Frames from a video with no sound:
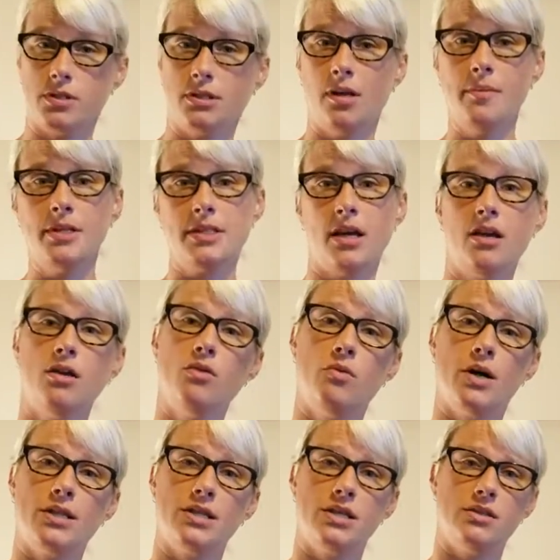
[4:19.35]
Let me tell you
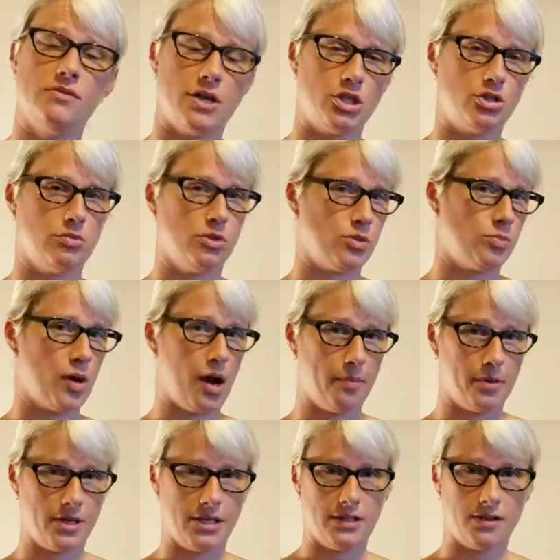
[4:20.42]
what these vegetables'
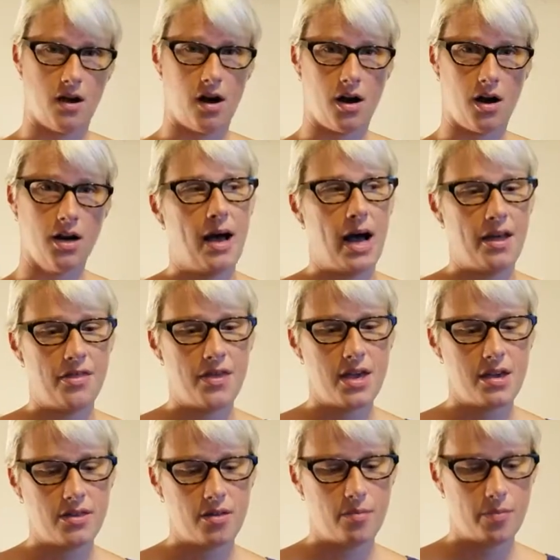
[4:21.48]
properties are. I
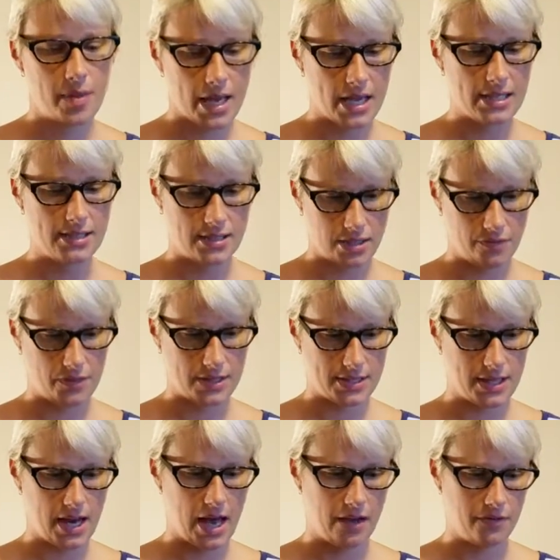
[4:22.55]
think the biggest difference
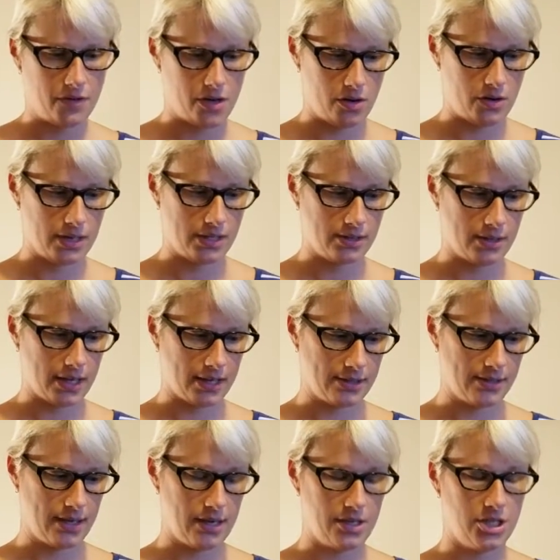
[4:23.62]
that I've noticed, like I
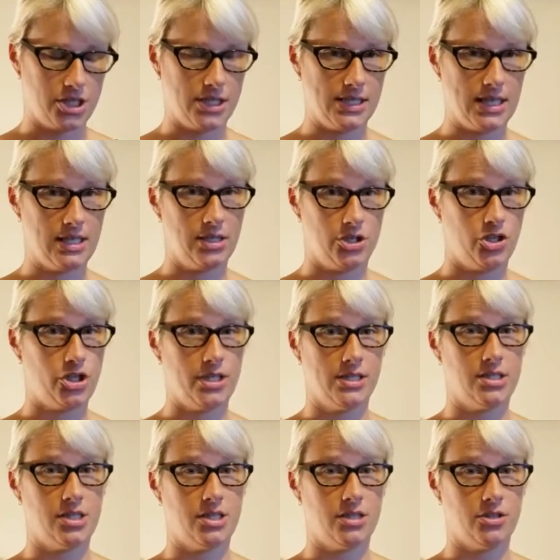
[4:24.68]
said, is she's in the
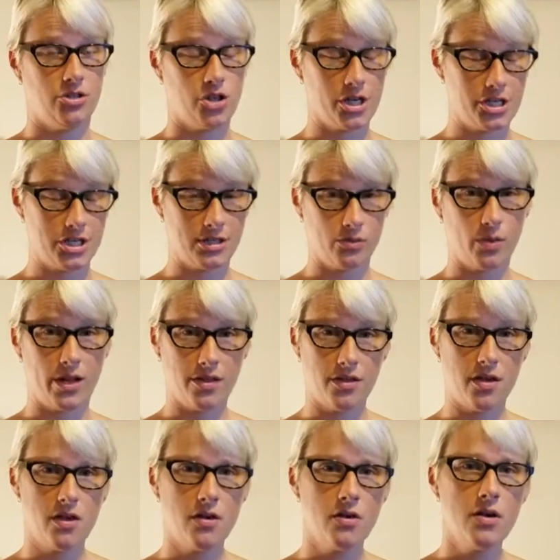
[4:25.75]
trenches with
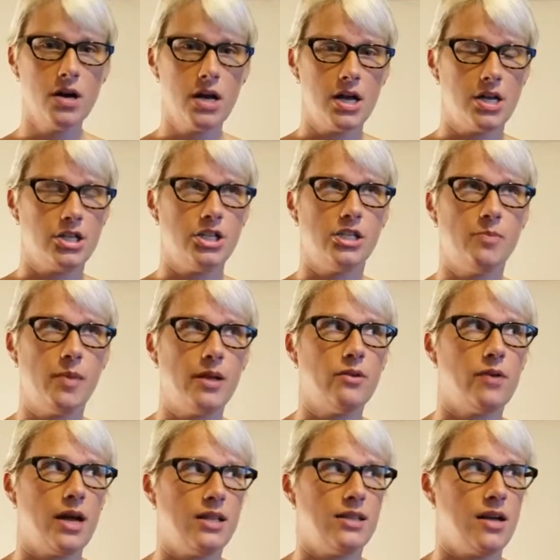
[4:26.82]
you. She's been
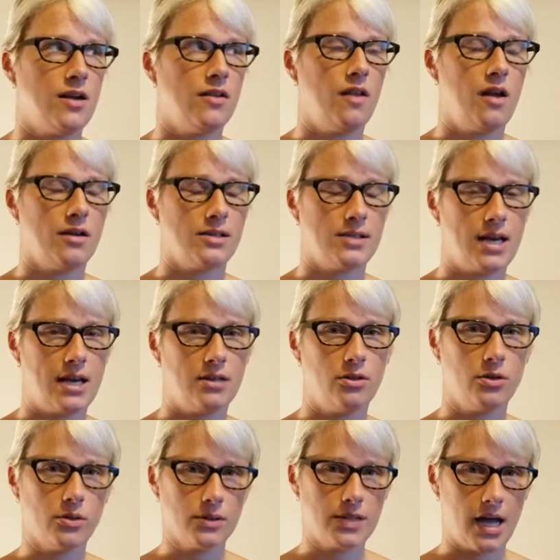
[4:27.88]
right there alongside the
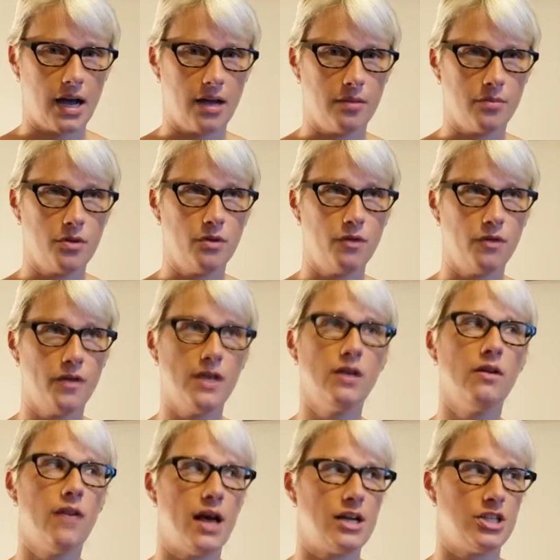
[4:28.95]
whole time. You
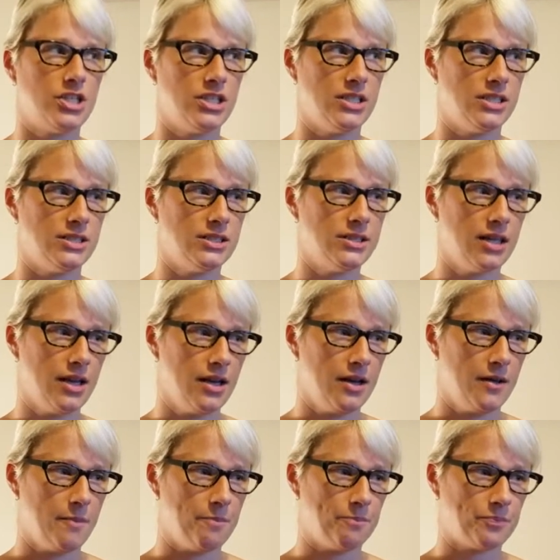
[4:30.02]
feel that she's
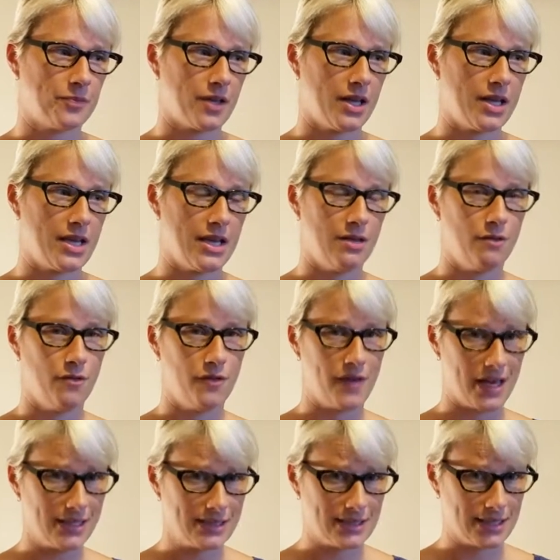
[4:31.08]

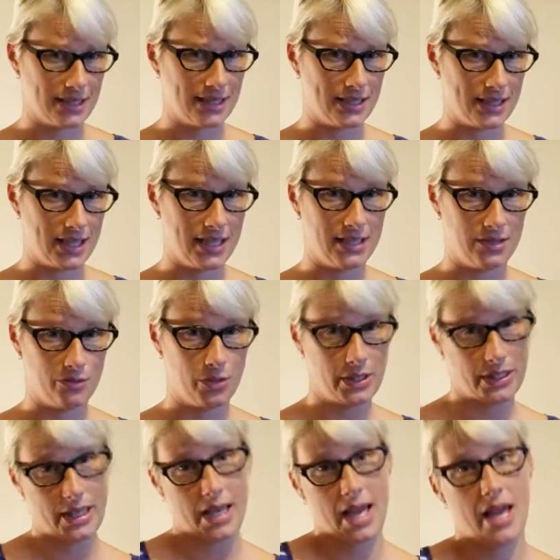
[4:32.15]
invested and
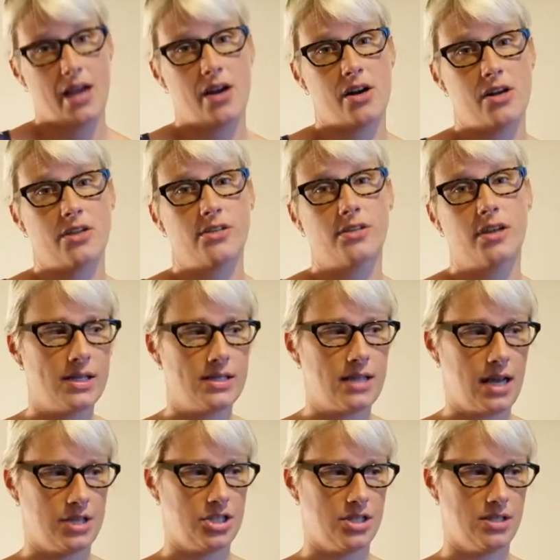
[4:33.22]
really cares. It's
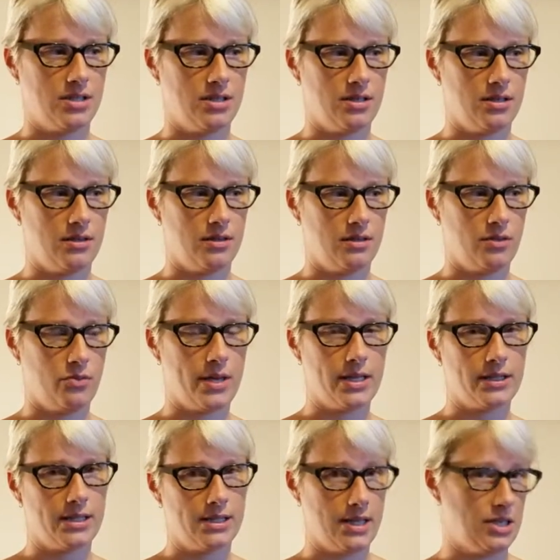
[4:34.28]
not just the
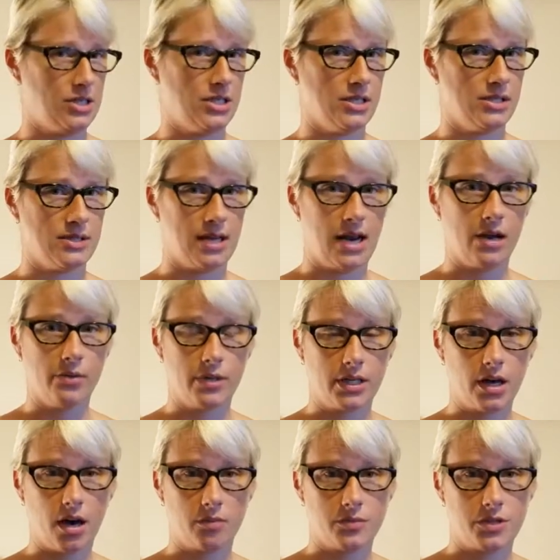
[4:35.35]
weekly sessions that I would
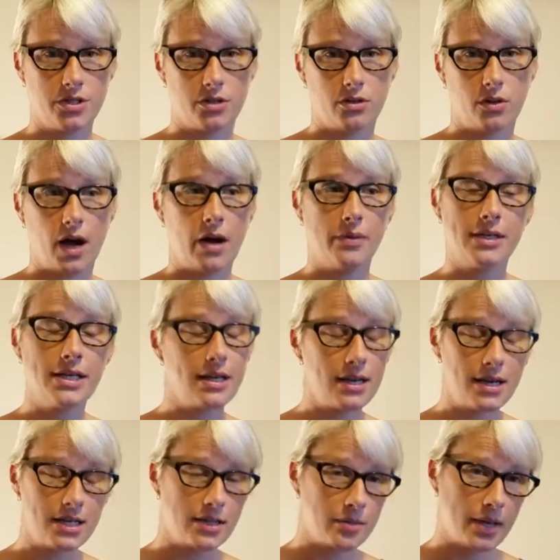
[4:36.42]
come to. I would get
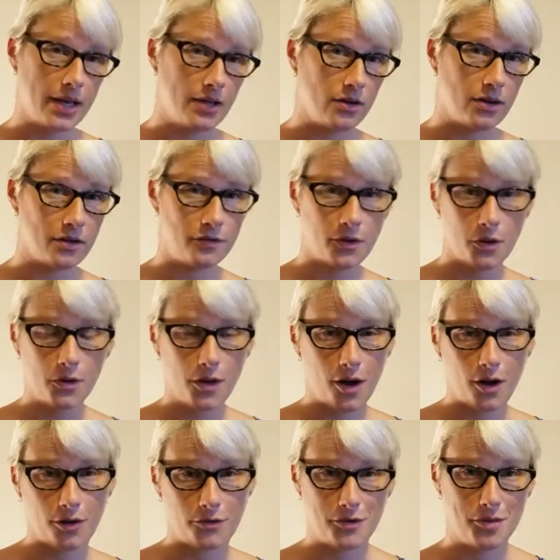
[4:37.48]
an email or a phone
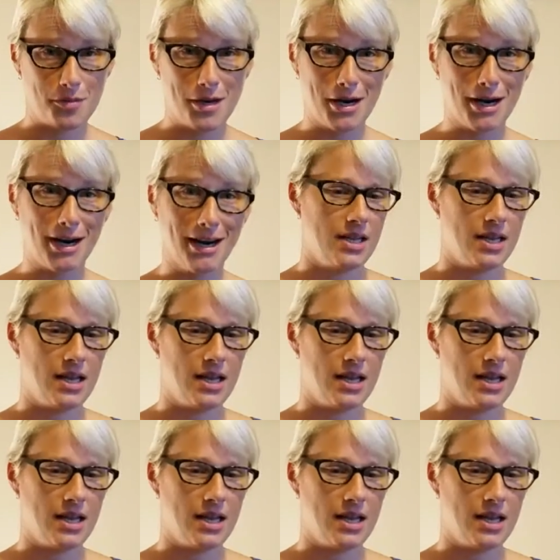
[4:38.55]
call from her.